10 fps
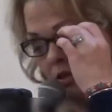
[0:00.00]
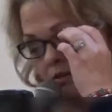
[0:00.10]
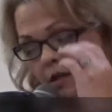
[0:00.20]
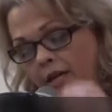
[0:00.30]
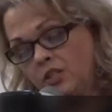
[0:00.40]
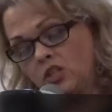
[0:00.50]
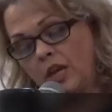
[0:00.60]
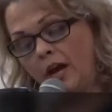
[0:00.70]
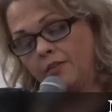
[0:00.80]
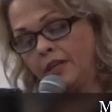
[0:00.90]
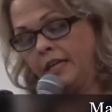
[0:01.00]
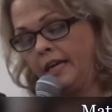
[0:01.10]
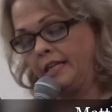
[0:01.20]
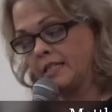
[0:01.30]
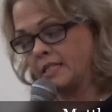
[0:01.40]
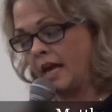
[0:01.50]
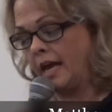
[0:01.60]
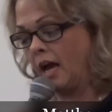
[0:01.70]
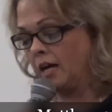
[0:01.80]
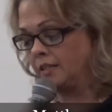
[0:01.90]
Then shall the King
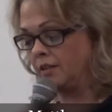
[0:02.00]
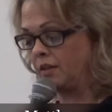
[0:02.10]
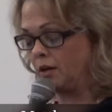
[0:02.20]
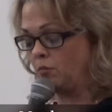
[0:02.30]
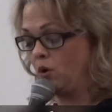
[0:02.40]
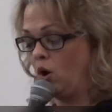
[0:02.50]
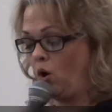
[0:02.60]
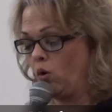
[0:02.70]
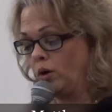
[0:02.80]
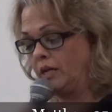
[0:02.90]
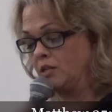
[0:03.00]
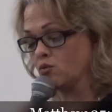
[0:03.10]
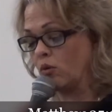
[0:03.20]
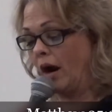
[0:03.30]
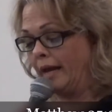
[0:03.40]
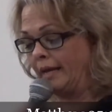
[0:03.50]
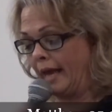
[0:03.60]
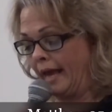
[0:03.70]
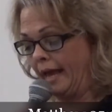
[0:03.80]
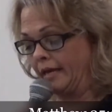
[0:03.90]
say unto them on His right
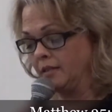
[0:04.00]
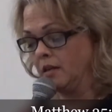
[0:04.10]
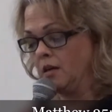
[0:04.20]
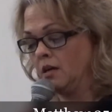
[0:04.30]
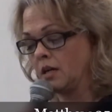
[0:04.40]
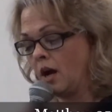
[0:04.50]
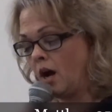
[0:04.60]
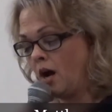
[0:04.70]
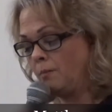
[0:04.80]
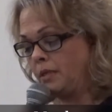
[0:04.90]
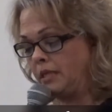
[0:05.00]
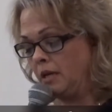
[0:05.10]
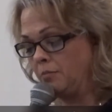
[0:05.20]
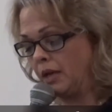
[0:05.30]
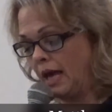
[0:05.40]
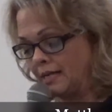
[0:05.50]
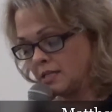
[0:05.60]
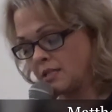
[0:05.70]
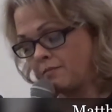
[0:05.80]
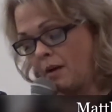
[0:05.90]
hand, Come, ye
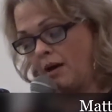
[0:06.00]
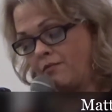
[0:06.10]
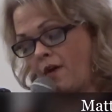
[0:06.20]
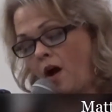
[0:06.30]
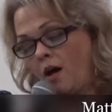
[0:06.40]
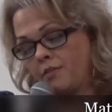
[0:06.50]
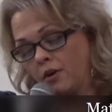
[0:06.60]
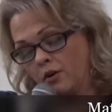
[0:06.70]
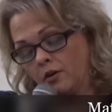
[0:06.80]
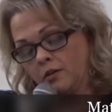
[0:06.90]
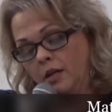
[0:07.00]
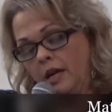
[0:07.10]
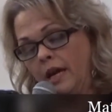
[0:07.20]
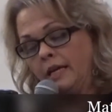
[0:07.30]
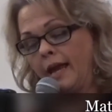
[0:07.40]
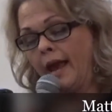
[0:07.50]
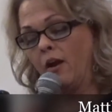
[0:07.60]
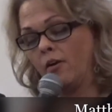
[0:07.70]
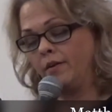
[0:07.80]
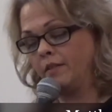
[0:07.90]
blessed of My Father,
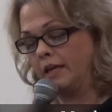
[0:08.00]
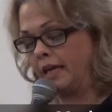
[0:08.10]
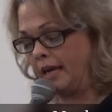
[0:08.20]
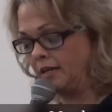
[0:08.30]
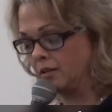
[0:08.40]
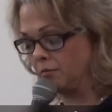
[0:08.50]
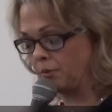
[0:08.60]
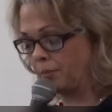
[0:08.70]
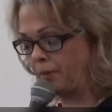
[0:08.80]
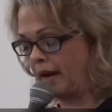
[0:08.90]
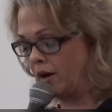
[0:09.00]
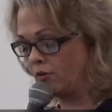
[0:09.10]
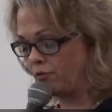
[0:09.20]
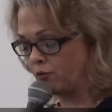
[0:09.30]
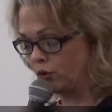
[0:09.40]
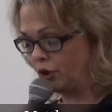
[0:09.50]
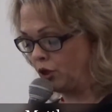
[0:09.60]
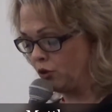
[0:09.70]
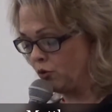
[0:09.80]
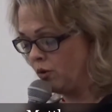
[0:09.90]
inherit the kingdom prepared for
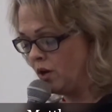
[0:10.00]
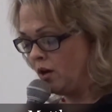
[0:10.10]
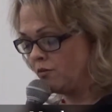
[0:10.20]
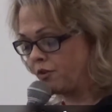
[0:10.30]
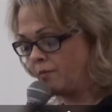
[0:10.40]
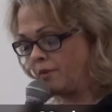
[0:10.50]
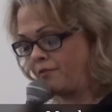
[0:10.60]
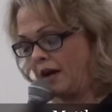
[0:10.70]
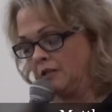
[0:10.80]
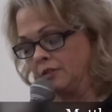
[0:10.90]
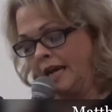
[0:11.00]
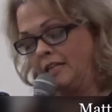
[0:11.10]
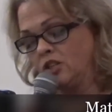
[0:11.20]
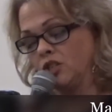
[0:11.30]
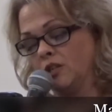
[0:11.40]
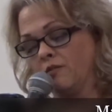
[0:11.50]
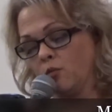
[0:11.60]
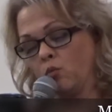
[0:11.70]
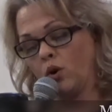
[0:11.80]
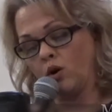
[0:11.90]
you from the foundation of the
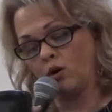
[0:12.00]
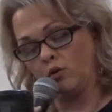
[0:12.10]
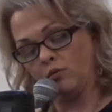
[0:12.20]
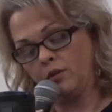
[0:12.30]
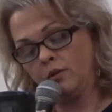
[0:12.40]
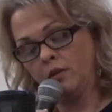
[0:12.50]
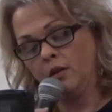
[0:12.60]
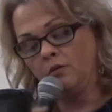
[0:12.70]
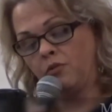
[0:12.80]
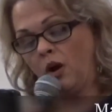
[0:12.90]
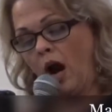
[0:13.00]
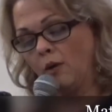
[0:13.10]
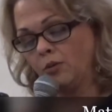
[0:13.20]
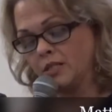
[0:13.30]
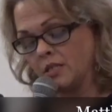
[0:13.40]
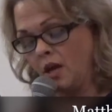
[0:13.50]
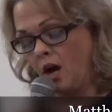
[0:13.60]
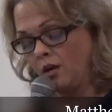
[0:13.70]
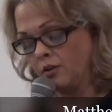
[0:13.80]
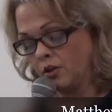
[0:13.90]
world. For I was an
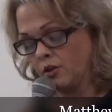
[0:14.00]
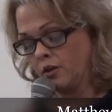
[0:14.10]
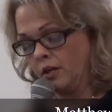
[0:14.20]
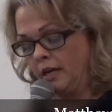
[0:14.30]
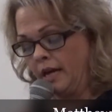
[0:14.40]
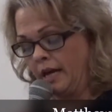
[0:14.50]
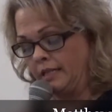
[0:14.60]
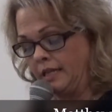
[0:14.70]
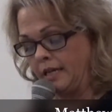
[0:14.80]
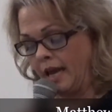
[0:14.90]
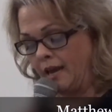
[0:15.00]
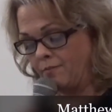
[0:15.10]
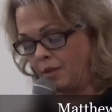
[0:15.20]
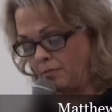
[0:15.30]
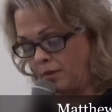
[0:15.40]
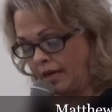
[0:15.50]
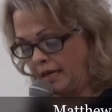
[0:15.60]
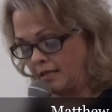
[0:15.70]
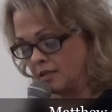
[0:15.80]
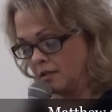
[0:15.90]
hungered, and ye gave Me
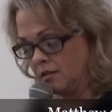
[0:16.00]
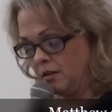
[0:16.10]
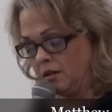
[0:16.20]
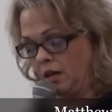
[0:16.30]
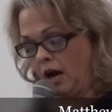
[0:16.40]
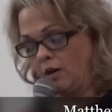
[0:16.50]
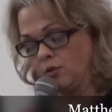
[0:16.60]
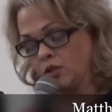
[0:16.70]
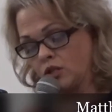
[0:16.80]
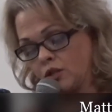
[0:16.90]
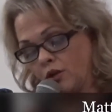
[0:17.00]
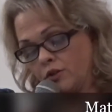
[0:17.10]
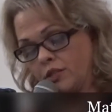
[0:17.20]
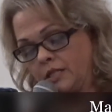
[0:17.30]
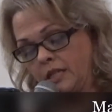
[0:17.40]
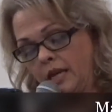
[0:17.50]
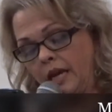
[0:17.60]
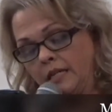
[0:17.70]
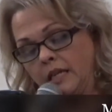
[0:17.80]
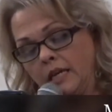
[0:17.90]
meat. I was
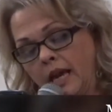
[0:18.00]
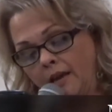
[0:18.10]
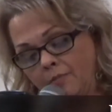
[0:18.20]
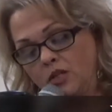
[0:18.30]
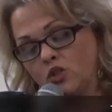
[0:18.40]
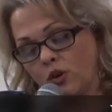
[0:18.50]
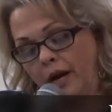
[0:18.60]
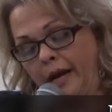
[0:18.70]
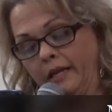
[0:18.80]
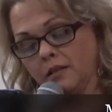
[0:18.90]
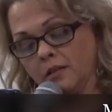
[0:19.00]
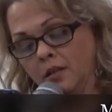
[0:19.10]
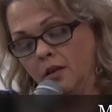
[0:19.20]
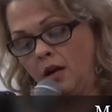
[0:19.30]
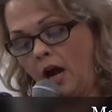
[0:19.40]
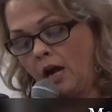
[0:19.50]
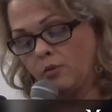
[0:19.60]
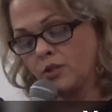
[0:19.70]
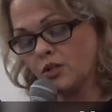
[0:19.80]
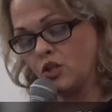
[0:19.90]
thirsty, and ye gave Me drink. I
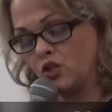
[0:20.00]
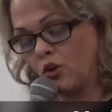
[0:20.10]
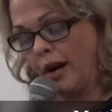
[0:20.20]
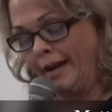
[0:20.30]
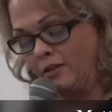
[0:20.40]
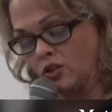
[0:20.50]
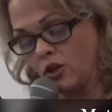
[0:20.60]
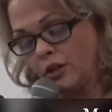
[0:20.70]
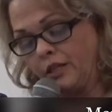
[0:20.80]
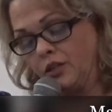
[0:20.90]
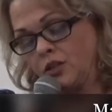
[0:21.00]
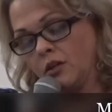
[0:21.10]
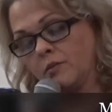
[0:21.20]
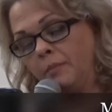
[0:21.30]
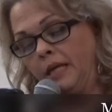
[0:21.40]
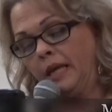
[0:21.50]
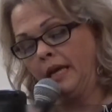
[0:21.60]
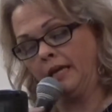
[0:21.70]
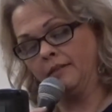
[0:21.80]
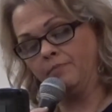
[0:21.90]
was a stranger, and ye took Me
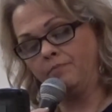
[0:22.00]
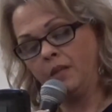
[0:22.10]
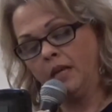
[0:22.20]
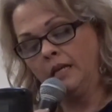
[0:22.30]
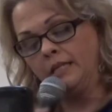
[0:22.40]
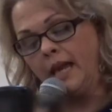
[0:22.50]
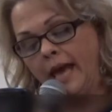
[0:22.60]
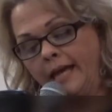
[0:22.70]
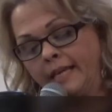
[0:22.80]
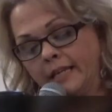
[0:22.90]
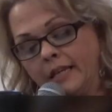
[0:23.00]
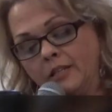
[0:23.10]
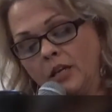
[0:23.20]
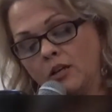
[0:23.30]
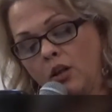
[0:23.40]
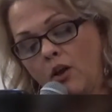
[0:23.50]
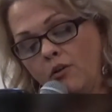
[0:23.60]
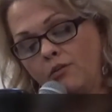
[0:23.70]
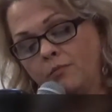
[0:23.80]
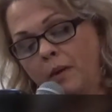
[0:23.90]
in. Naked, and ye
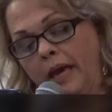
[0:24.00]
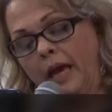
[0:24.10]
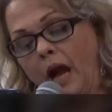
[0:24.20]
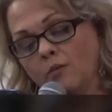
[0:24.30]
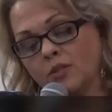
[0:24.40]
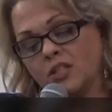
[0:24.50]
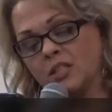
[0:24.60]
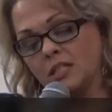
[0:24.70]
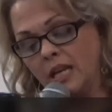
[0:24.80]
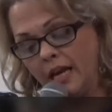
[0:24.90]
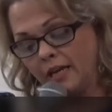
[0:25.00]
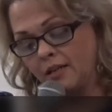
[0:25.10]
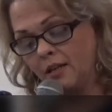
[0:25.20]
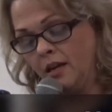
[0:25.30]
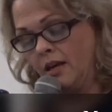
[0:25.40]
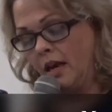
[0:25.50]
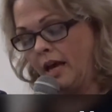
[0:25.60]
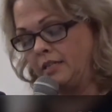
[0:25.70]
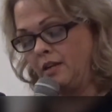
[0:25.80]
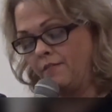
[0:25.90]
clothed Me. I was sick,
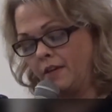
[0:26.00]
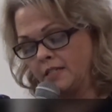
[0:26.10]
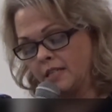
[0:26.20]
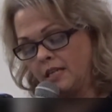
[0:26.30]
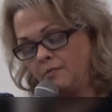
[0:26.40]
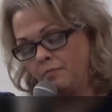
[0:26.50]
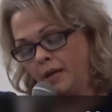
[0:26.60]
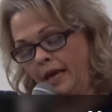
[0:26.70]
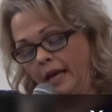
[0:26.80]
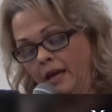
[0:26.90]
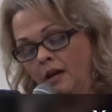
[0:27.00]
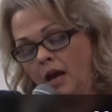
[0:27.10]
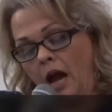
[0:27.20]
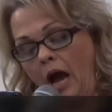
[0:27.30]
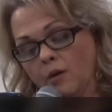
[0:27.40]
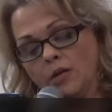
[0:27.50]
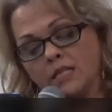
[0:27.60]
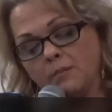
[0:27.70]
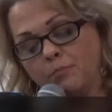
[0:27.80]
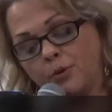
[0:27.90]
and ye visited Me. I
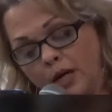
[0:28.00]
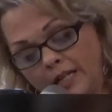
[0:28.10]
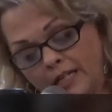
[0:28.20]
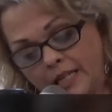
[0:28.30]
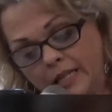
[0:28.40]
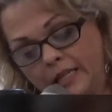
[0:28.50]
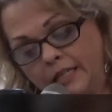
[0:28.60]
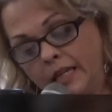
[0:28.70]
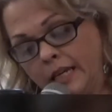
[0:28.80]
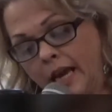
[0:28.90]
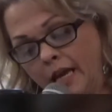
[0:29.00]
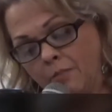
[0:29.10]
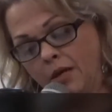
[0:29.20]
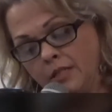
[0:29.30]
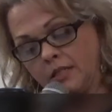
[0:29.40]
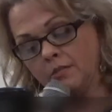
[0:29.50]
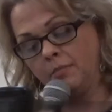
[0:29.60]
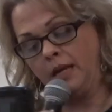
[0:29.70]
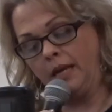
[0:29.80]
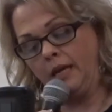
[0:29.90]
was in prison, and ye came unto
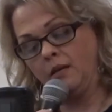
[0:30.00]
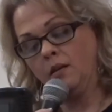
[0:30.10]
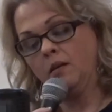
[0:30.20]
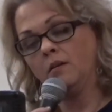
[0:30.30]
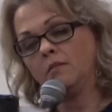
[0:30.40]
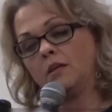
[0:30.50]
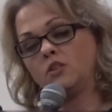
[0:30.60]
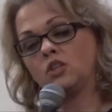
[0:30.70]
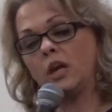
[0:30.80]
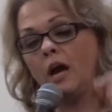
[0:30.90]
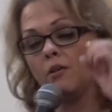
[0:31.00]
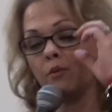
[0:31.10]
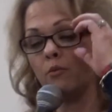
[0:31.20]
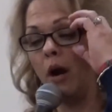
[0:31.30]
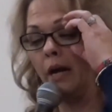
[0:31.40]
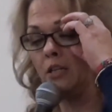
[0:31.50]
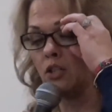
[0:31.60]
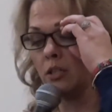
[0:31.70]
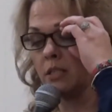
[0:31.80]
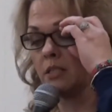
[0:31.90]
Me. Then shall the
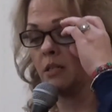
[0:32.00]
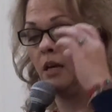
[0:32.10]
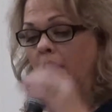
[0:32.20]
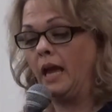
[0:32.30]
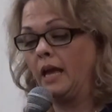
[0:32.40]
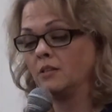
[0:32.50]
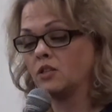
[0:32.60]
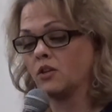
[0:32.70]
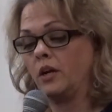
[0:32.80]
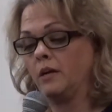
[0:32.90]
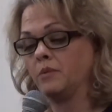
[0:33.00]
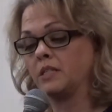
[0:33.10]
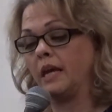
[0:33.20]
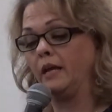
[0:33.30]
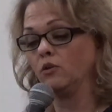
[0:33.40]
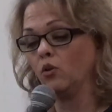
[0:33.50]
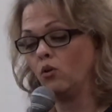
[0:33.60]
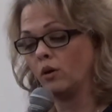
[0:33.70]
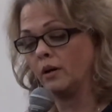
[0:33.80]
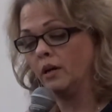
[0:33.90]
righteous answer Him, saying,
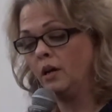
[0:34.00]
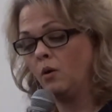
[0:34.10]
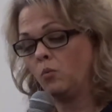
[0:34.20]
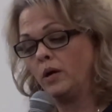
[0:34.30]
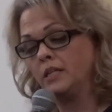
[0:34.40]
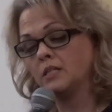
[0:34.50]
Lord, when